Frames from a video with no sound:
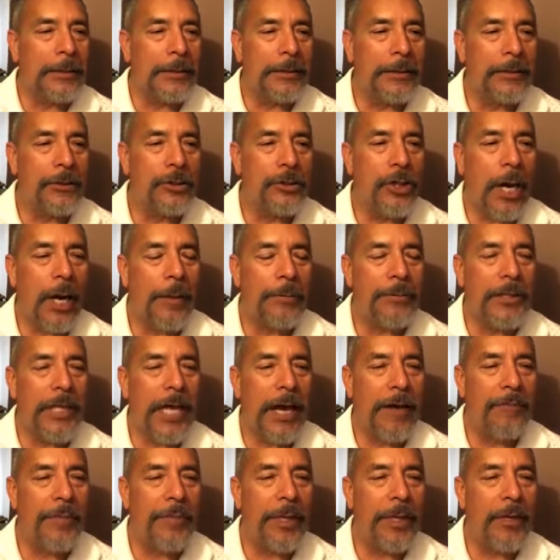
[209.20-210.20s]
jobs
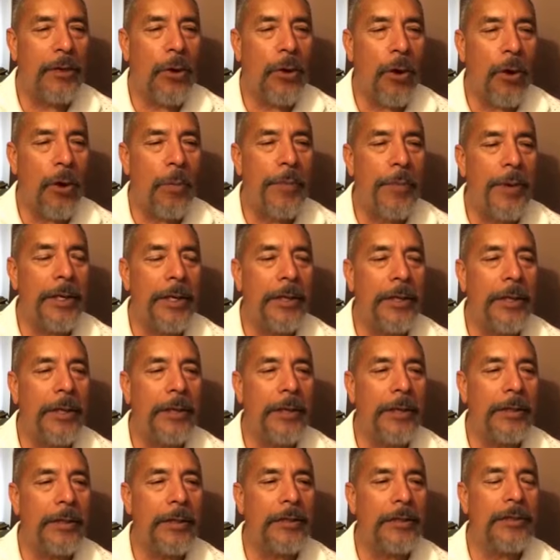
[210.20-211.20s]
have been opened
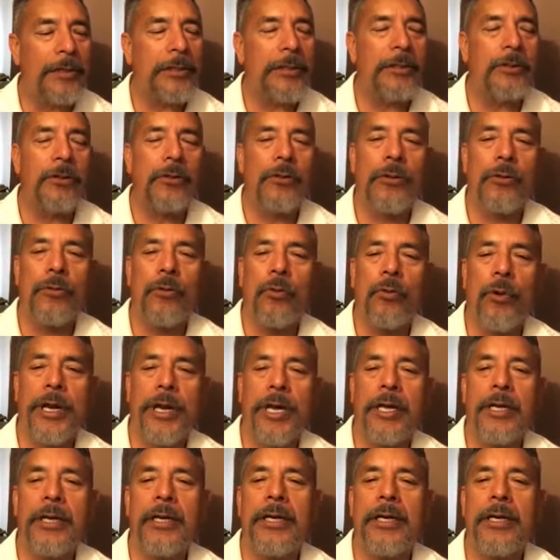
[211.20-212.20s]
this
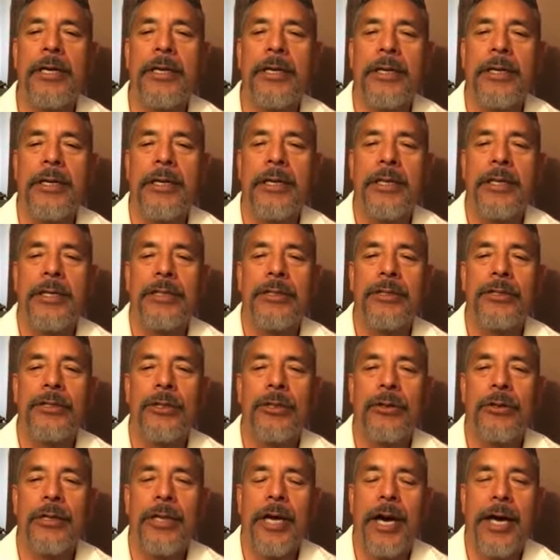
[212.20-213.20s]
week.
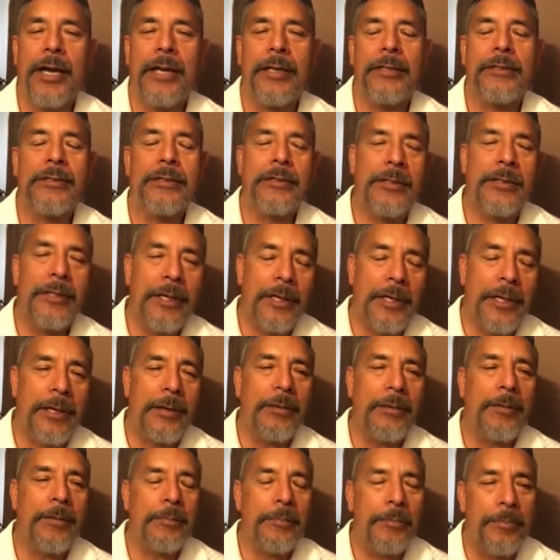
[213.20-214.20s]
So that's
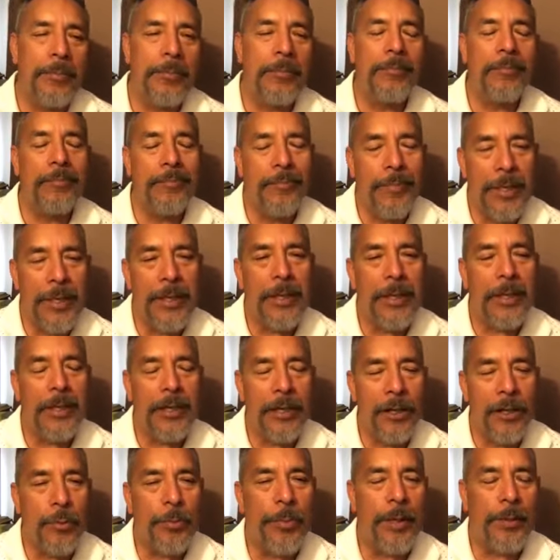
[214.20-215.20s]
gonna be a
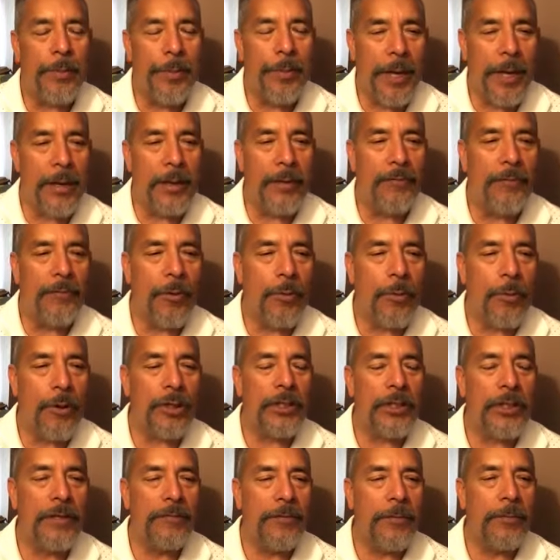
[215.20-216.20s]
little bit better for
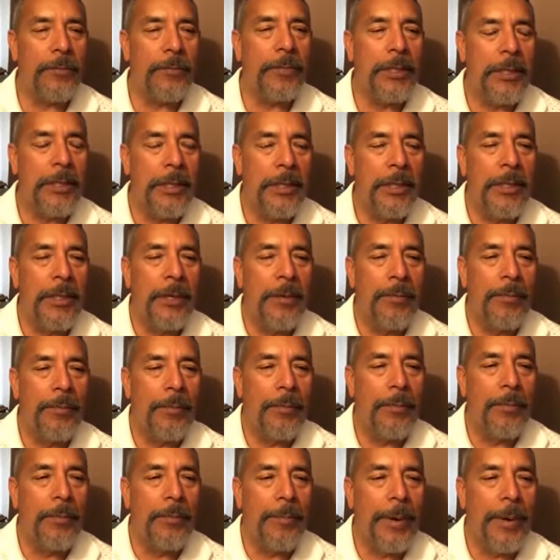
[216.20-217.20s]
most of them.
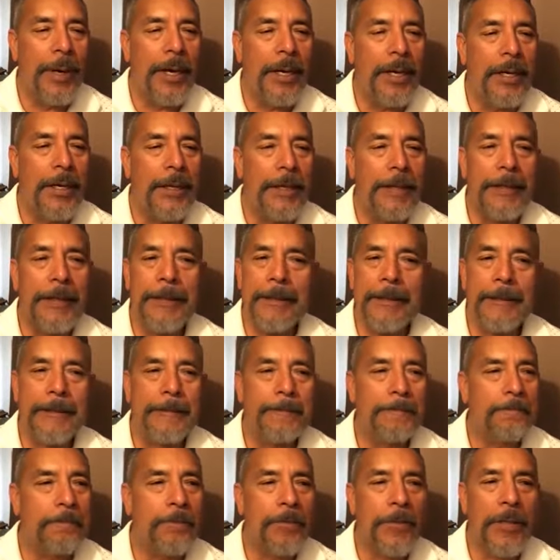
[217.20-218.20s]
But
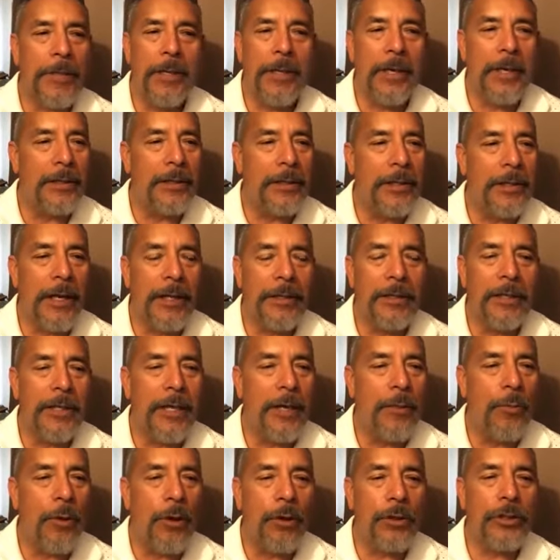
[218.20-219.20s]
on the
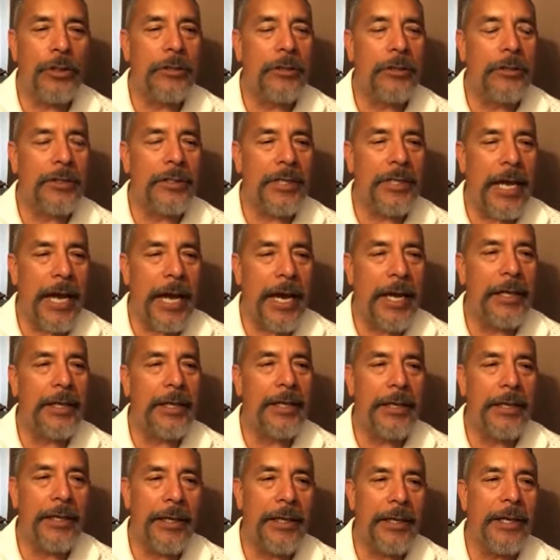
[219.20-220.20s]
emotional side,
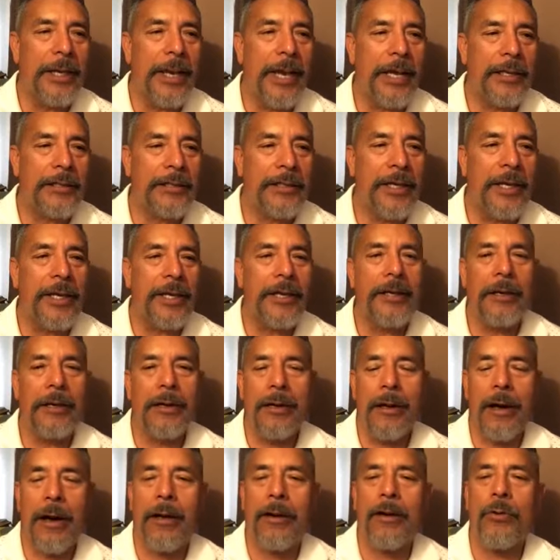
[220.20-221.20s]
it has taken a
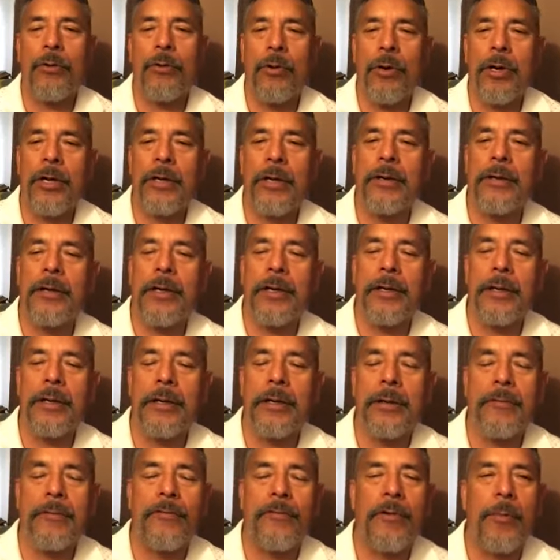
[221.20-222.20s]
lot of work
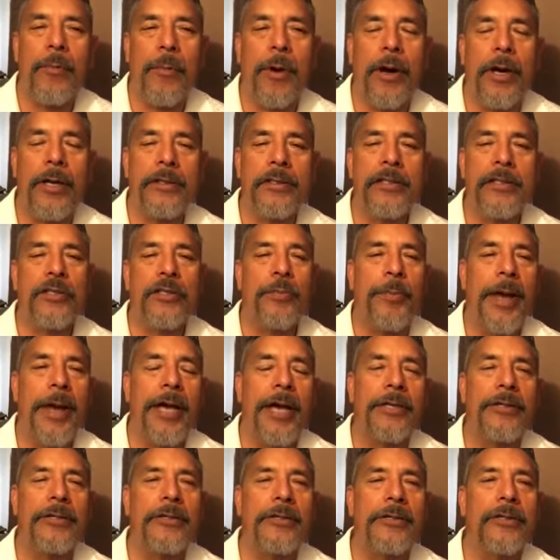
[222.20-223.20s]
from us as
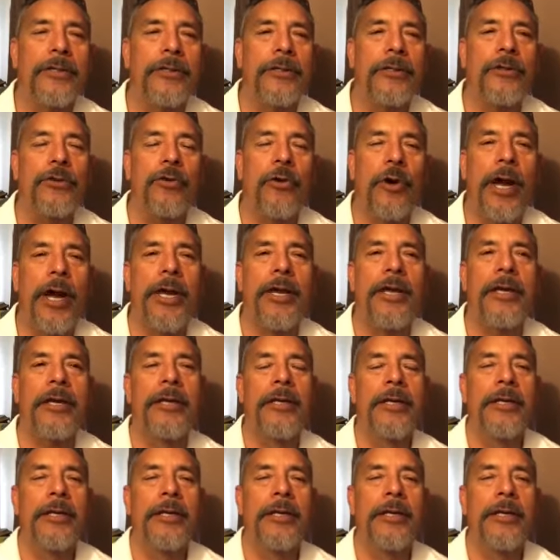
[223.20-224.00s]
pastors to try